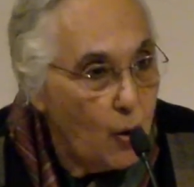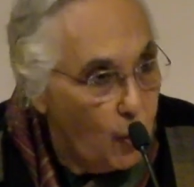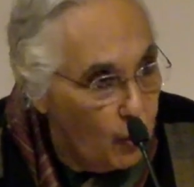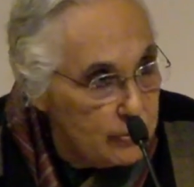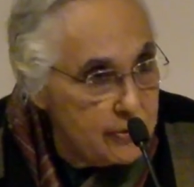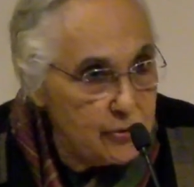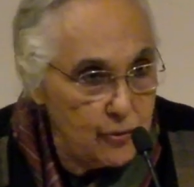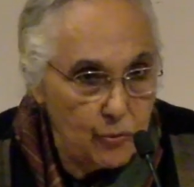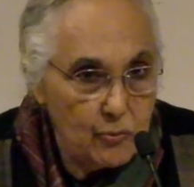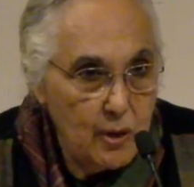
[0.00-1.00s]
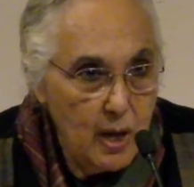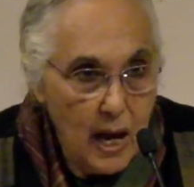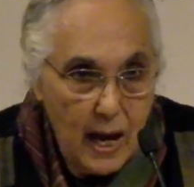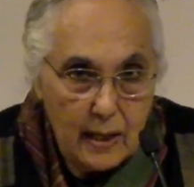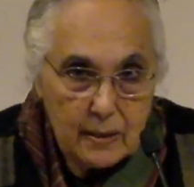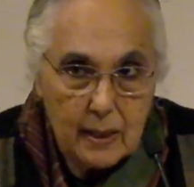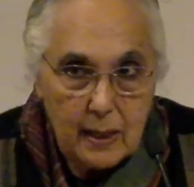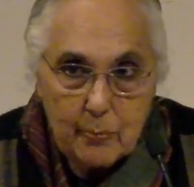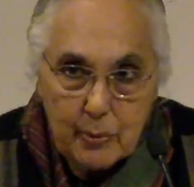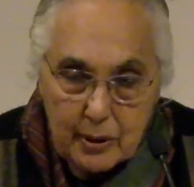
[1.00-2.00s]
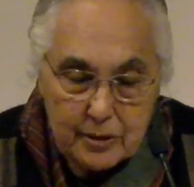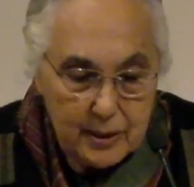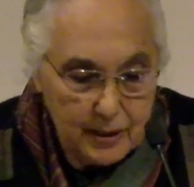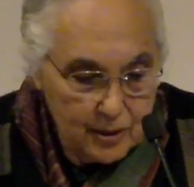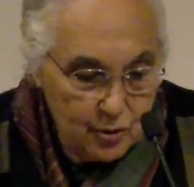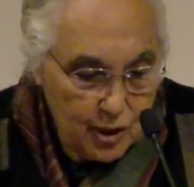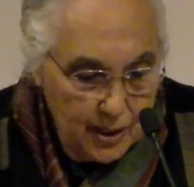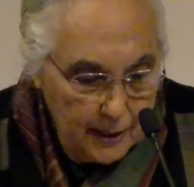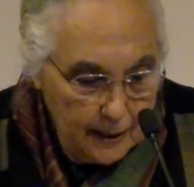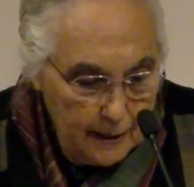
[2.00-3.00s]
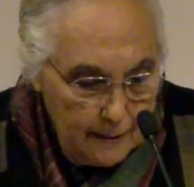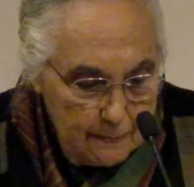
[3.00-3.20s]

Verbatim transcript: also had a political agenda.